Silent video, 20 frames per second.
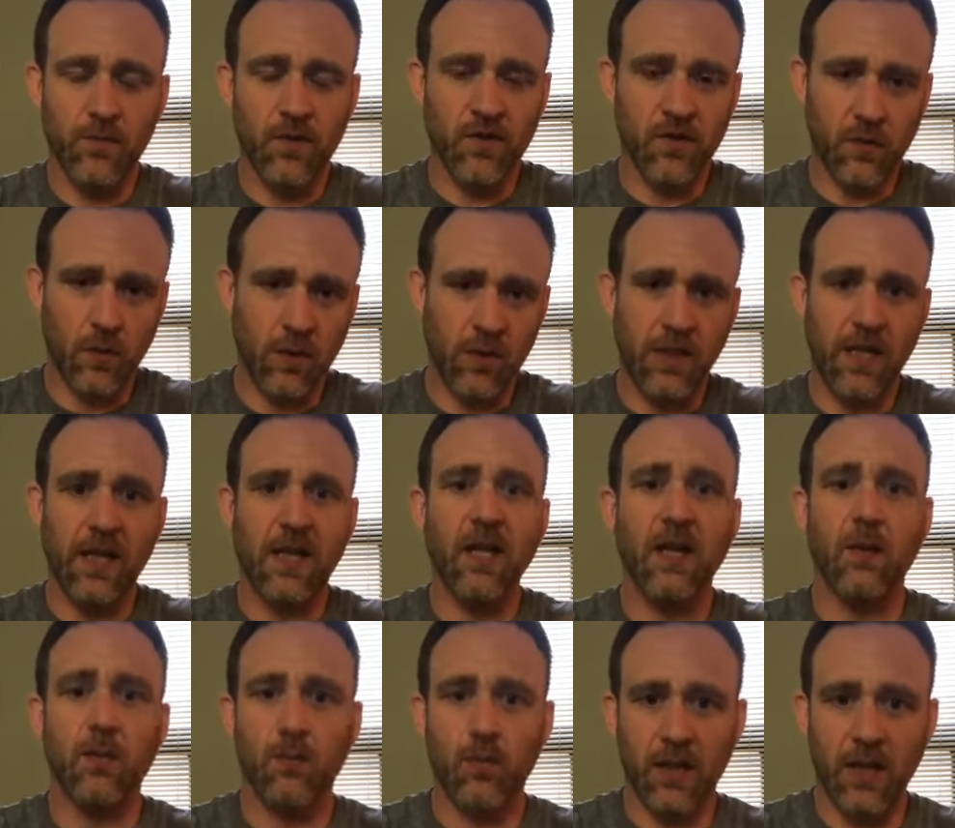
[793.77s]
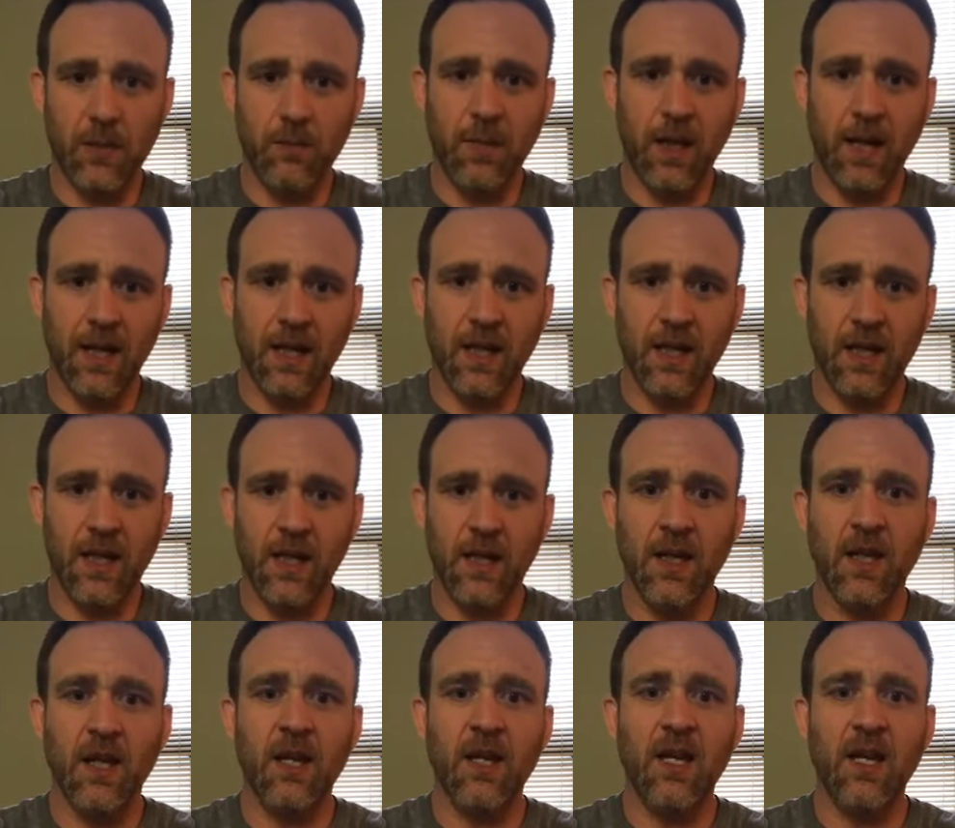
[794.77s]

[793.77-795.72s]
So I'll kind of bring it back in